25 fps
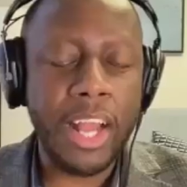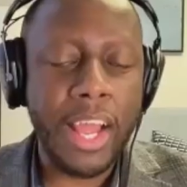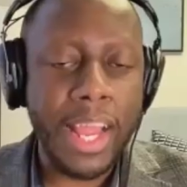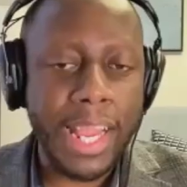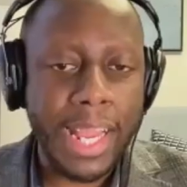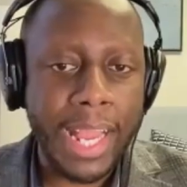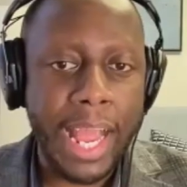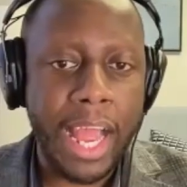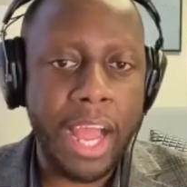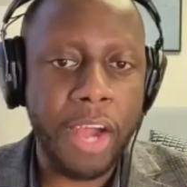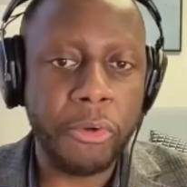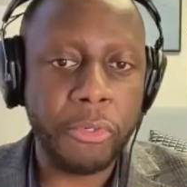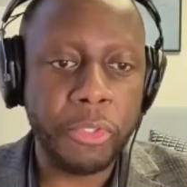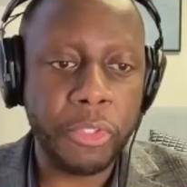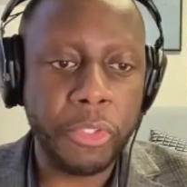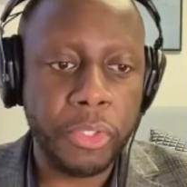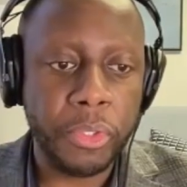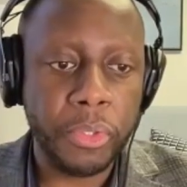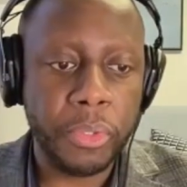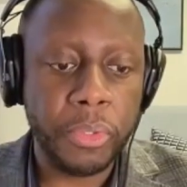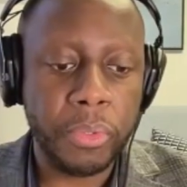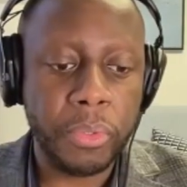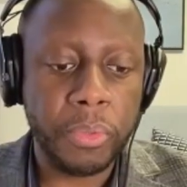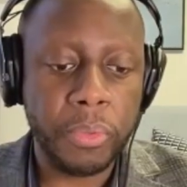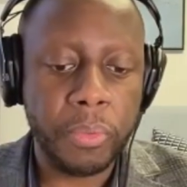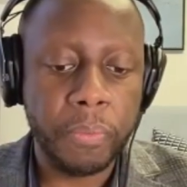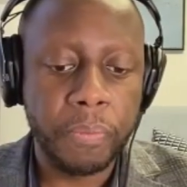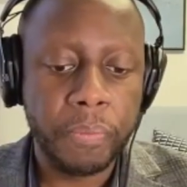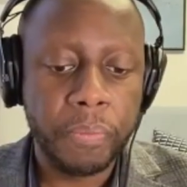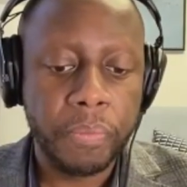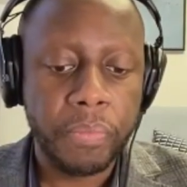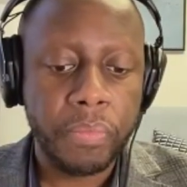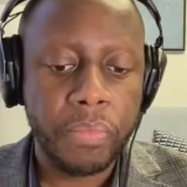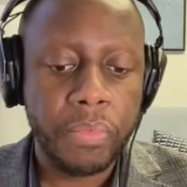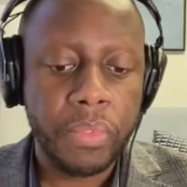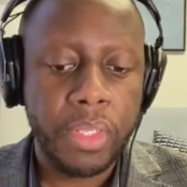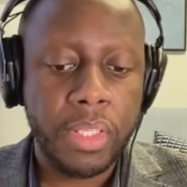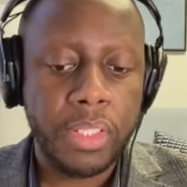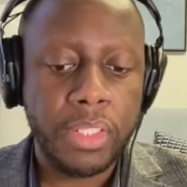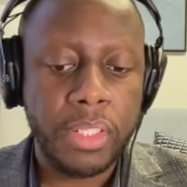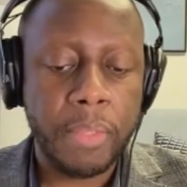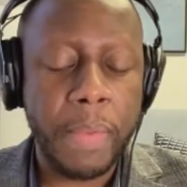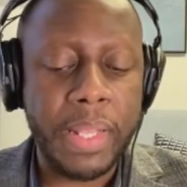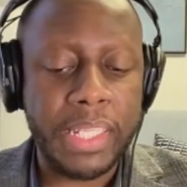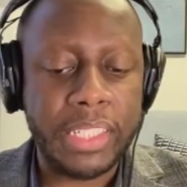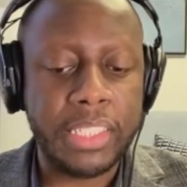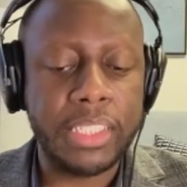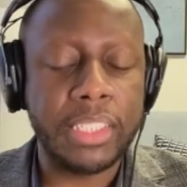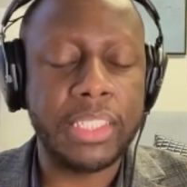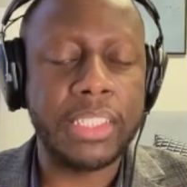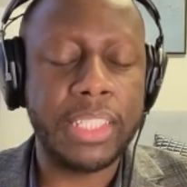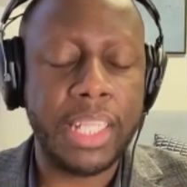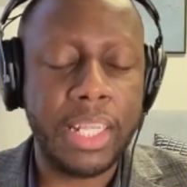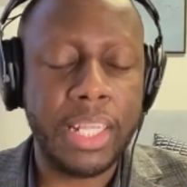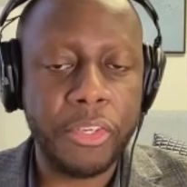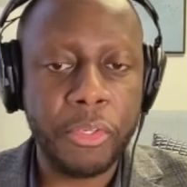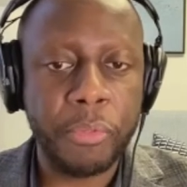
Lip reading: I like how the messages